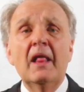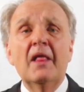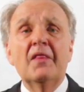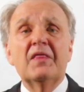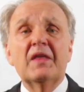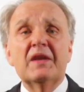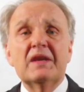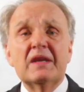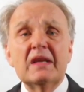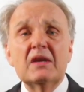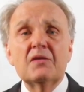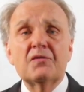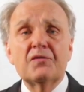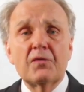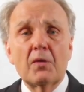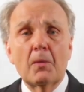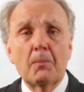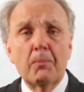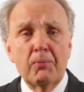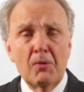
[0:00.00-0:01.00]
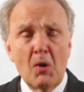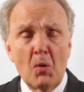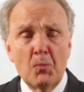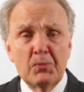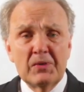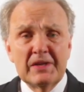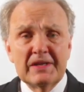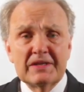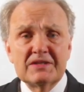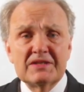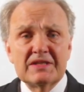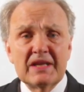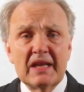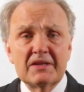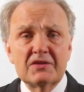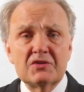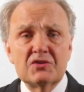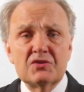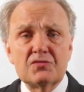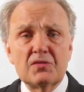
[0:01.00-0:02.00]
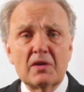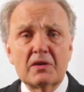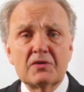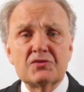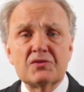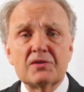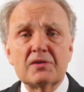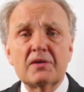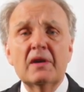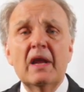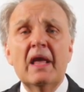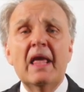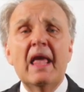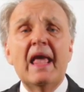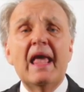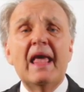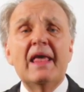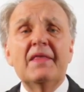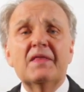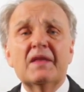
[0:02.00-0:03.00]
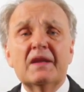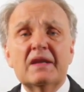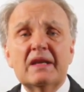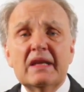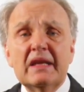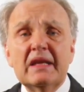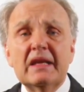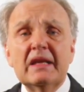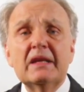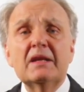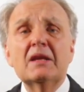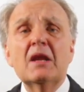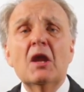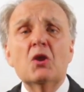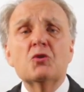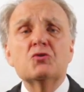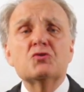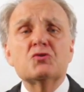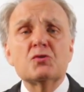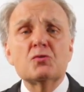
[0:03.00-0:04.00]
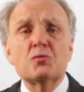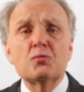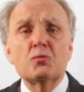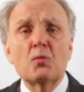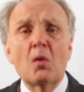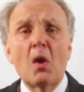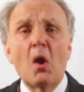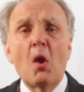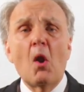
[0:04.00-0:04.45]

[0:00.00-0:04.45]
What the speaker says: the need for appropriate sentence structure, and the need to